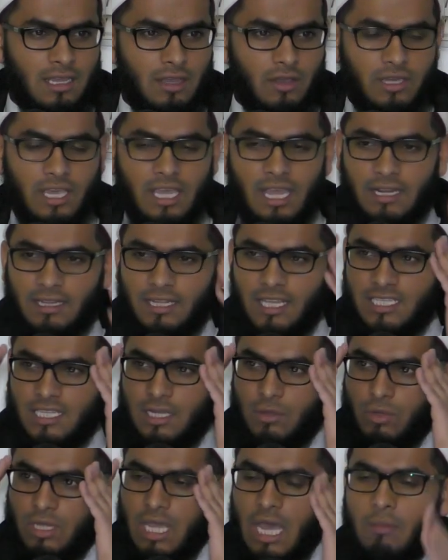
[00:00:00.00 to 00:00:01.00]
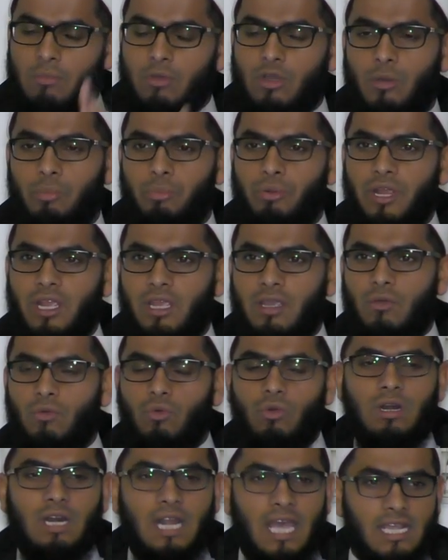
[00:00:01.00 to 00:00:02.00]
Okay, and they said, okay, I'm going to pray
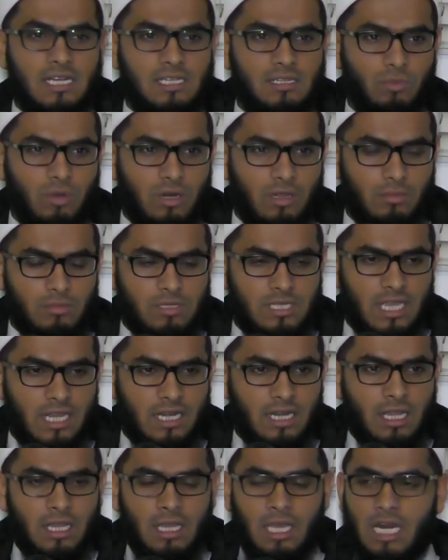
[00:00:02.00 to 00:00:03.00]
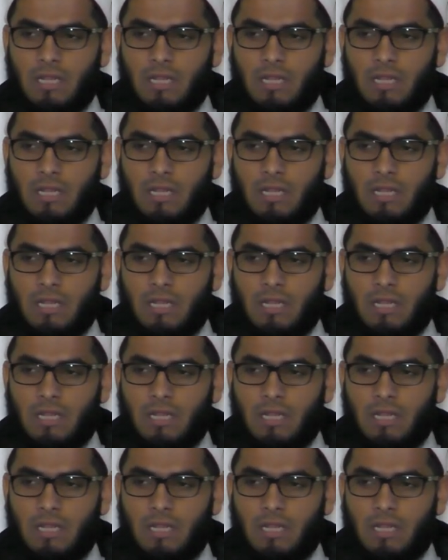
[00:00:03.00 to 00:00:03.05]
all night, one of them said.